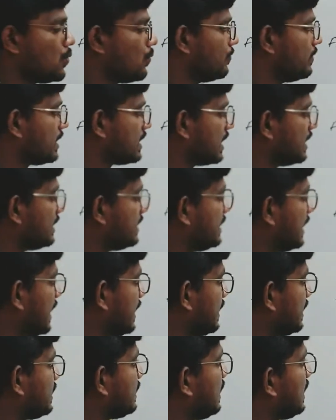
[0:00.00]
we can
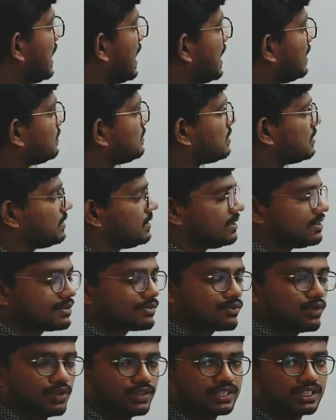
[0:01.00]
directly answer this
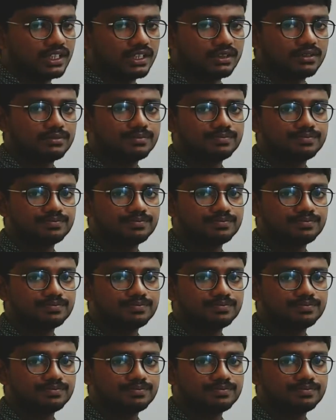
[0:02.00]
question.